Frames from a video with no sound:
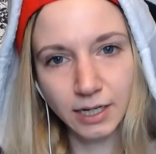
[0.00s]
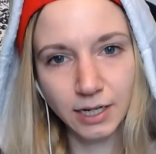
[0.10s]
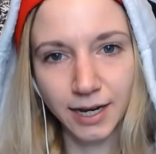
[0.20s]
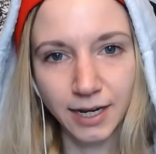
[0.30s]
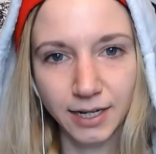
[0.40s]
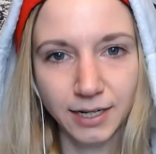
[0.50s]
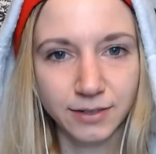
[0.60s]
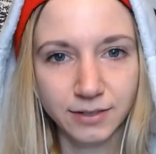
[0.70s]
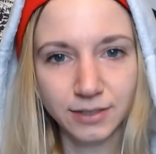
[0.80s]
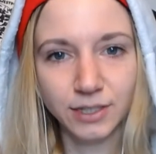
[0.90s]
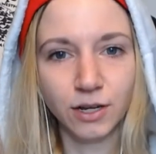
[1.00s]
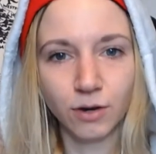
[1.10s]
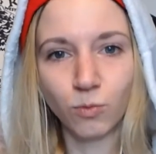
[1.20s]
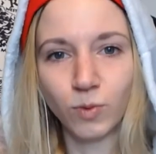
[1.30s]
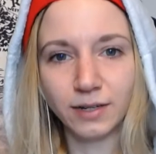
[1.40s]
I you
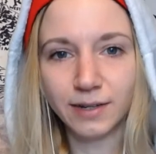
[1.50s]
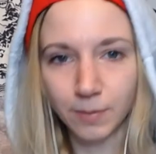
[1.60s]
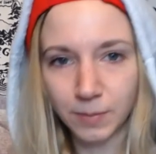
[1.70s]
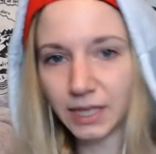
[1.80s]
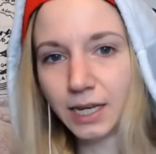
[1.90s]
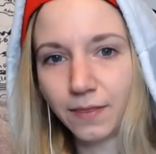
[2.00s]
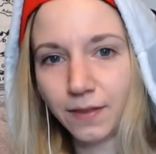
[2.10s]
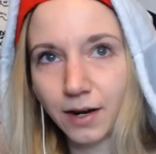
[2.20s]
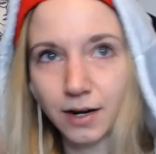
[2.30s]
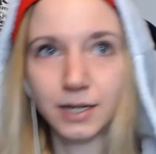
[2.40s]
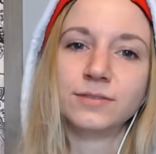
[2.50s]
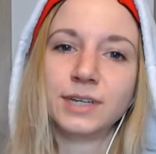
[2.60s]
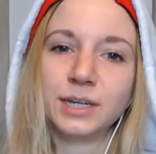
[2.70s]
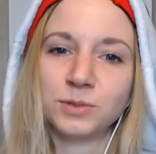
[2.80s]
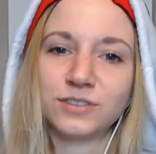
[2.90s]
know, welled up at the end there.
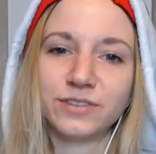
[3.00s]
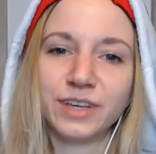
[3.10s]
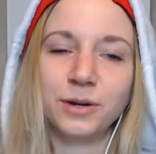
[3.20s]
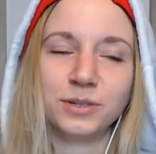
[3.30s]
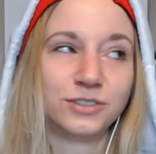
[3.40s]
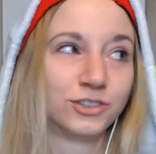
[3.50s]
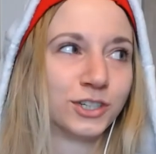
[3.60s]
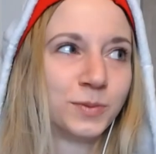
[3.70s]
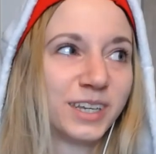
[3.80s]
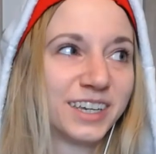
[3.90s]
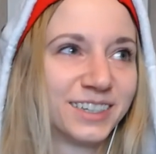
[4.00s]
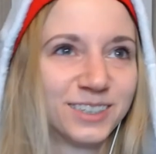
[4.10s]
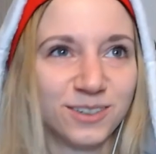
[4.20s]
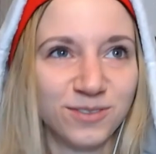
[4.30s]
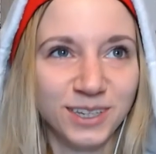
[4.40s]
It was just because
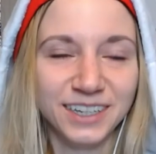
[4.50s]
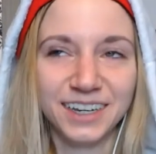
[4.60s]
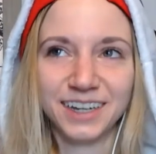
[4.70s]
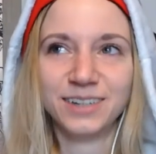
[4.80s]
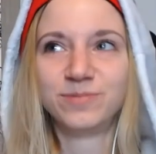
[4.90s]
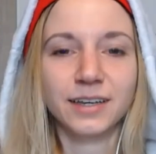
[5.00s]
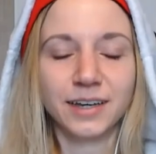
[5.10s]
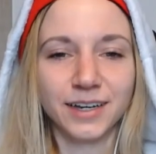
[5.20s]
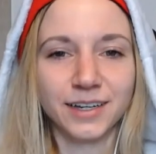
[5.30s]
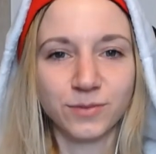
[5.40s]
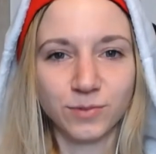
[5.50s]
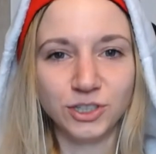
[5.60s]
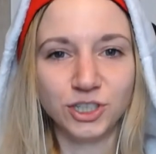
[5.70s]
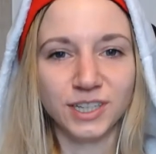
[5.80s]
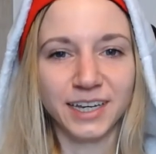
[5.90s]
of the, when
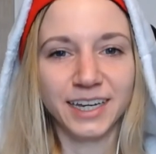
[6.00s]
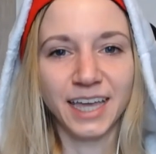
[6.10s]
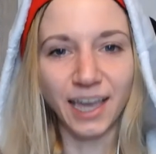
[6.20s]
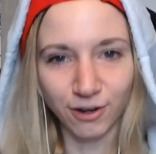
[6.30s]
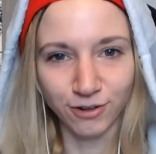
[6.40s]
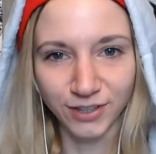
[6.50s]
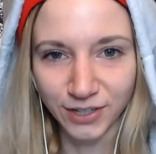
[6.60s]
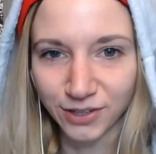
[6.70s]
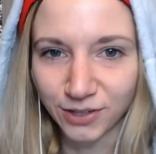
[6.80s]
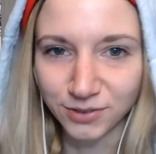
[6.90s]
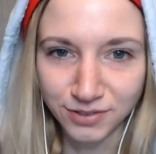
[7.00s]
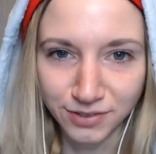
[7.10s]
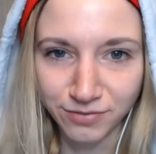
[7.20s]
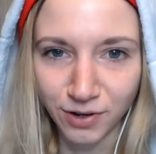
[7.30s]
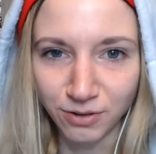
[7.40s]
she, like, angrily closed the
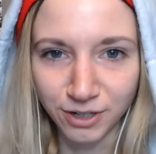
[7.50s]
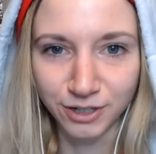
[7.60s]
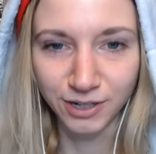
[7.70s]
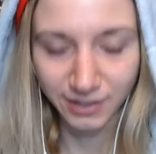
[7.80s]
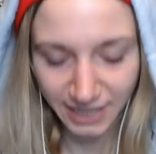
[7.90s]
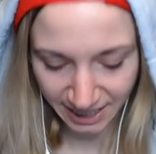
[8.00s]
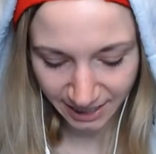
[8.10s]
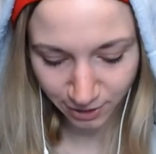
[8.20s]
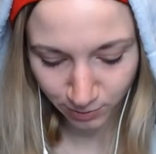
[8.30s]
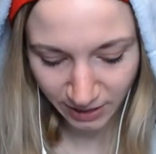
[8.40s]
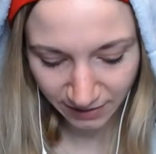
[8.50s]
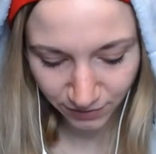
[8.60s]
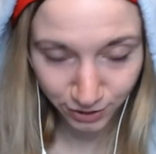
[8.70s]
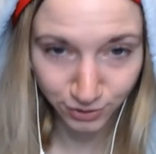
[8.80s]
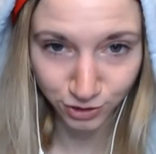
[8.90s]
phone on her dad or
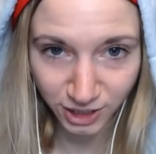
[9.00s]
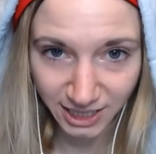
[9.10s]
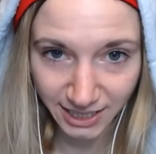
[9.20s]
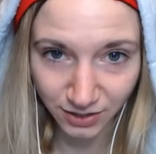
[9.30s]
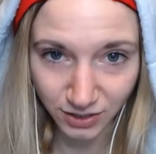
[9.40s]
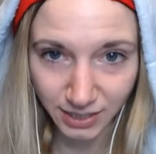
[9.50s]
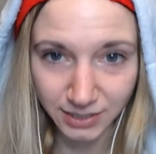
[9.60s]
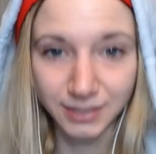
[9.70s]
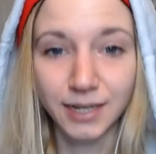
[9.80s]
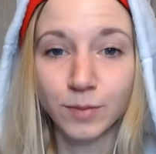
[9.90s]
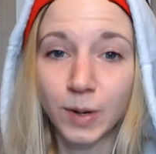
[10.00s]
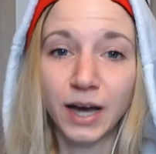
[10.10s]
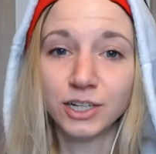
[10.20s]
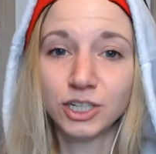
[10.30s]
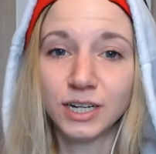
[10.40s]
whatever, so she didn't actually get to say
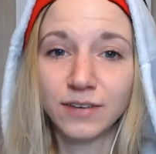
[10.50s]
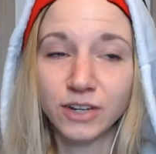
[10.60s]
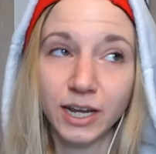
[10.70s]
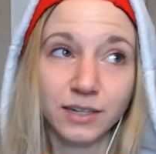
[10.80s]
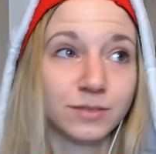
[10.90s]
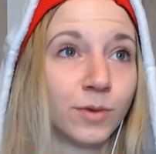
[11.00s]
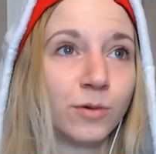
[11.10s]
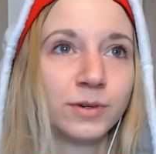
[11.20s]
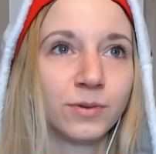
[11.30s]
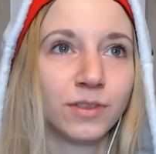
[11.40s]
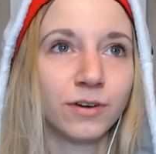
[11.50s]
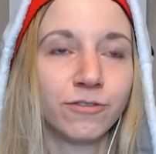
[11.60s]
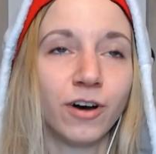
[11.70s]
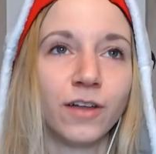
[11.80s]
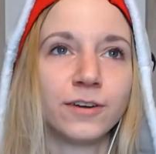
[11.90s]
goodbye. She didn't have a nice moment with her
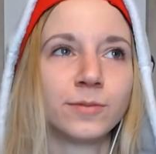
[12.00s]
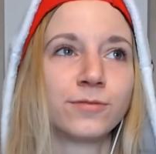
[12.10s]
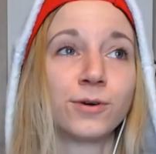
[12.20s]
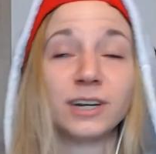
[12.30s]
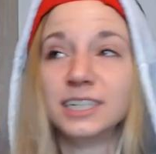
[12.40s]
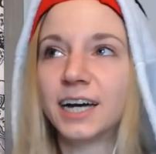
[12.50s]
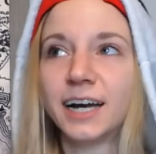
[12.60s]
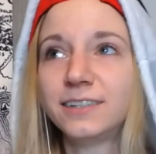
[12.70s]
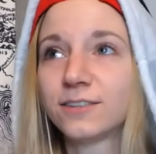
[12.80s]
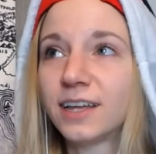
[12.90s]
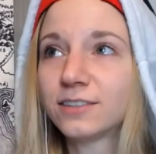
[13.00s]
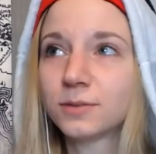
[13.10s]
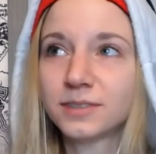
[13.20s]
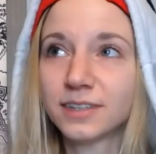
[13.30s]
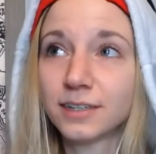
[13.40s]
father before he died. So that's
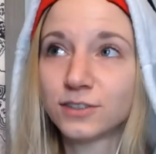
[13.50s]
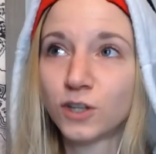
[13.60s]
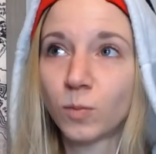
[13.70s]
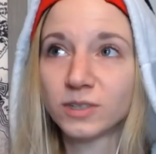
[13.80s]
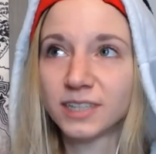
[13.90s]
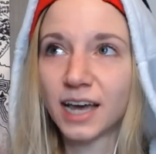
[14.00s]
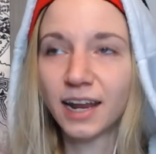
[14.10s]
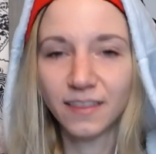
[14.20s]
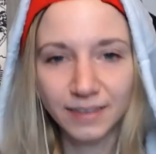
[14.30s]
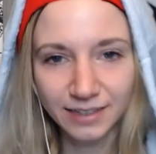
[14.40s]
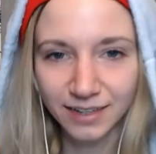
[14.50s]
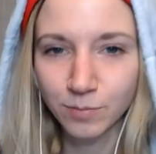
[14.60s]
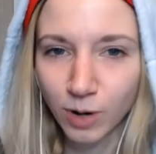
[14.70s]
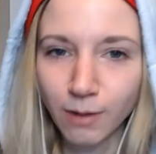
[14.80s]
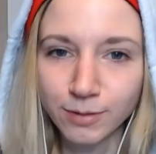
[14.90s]
always, like, super sad. I think that's,
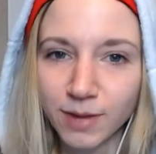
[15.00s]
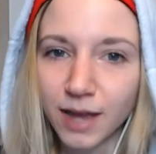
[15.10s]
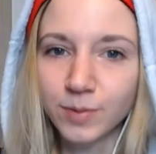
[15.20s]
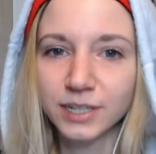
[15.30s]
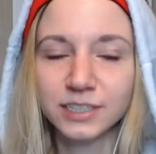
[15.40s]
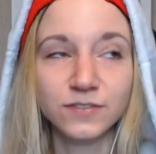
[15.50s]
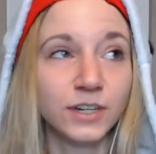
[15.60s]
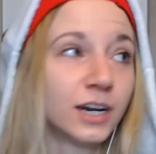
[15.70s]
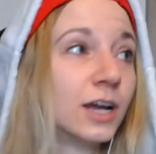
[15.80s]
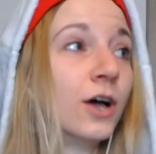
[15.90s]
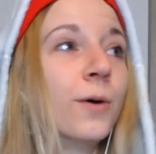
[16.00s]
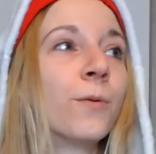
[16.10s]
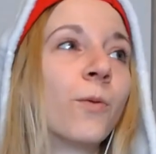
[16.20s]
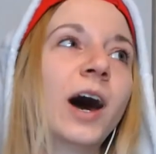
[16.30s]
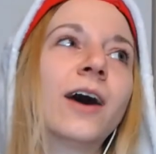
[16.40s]
like, probably my biggest fear.
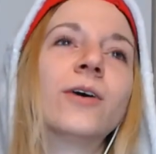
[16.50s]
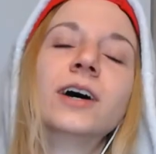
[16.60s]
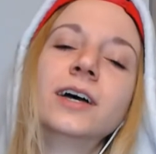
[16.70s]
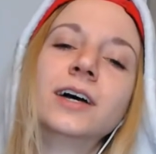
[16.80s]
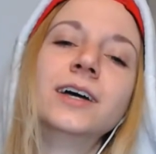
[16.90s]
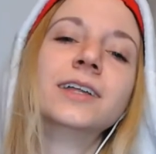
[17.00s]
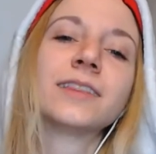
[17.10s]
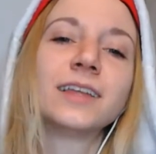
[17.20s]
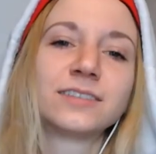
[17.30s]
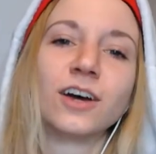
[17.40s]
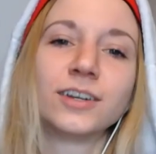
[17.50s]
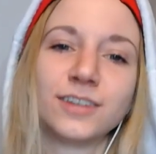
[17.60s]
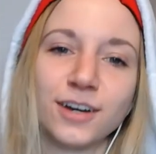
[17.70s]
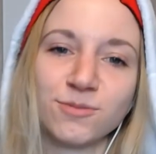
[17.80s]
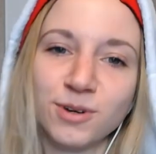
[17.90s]
Wow. Let's not
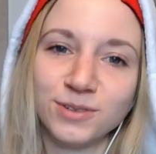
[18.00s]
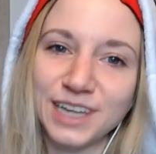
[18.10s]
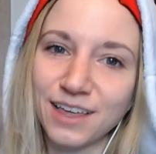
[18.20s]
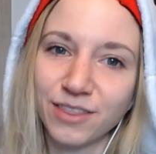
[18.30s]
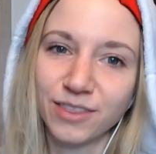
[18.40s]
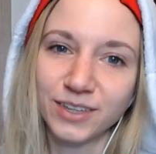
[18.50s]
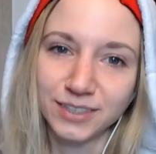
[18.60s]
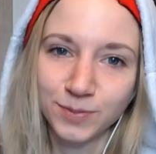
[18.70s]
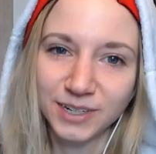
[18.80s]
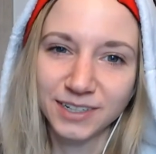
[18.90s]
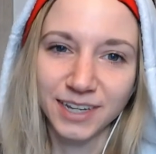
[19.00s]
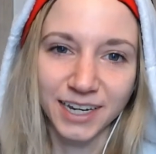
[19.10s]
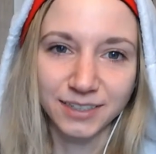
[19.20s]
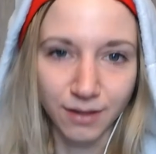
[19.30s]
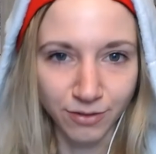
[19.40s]
talk about death. It's been like
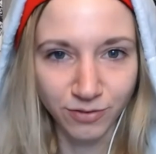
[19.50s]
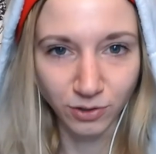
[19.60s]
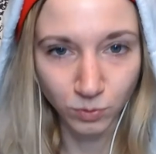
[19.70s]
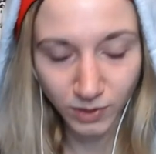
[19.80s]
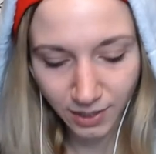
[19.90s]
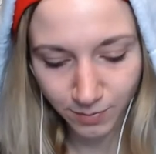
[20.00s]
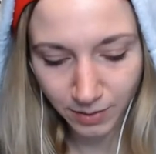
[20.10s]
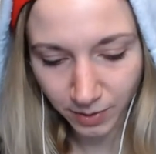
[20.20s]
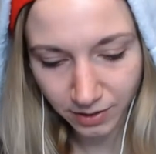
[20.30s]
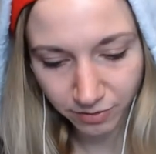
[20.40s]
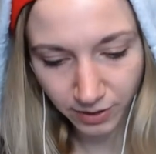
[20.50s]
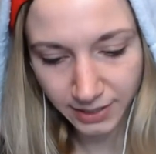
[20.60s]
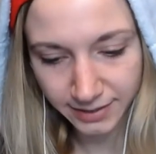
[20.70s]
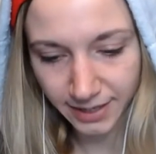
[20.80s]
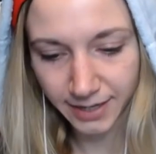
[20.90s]
a death-filled week. My butterfly
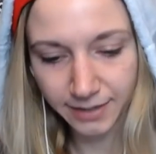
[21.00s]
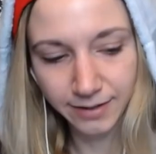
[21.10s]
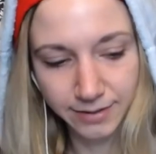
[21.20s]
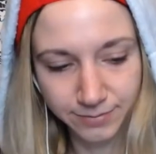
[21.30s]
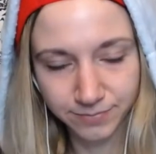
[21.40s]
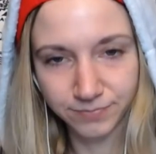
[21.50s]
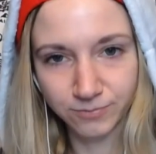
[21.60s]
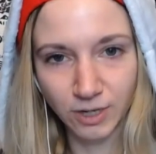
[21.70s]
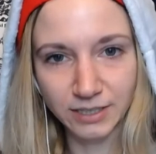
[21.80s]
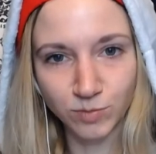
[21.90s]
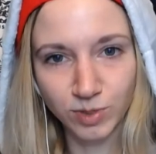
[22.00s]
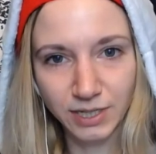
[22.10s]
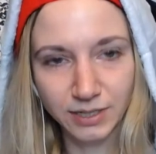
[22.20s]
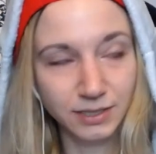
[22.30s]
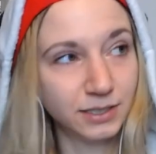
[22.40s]
died. Rest in
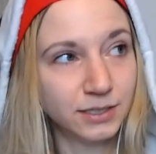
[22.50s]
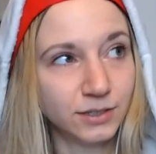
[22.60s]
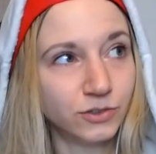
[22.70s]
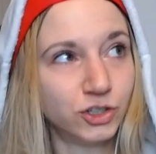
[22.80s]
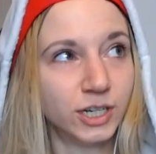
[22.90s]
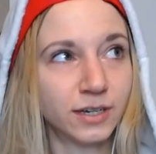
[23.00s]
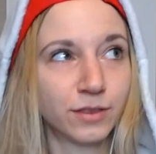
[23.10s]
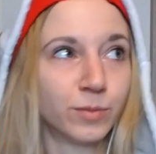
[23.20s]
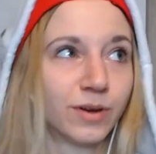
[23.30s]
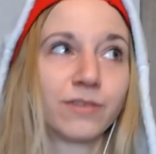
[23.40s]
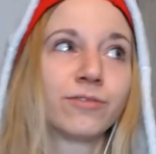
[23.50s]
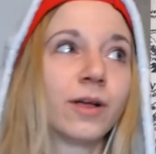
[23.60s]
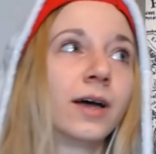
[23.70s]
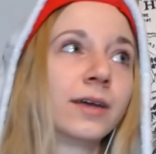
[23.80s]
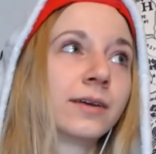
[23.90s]
peace, Chick the butterfly.